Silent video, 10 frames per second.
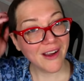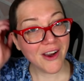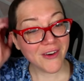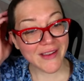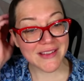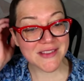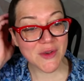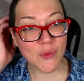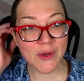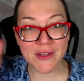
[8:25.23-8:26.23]
All right,
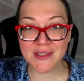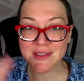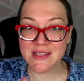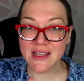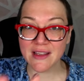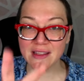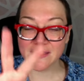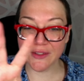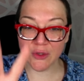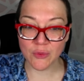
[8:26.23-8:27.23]
so we're gonna take a
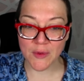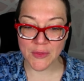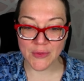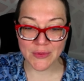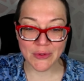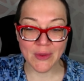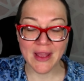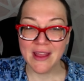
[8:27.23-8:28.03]
little run through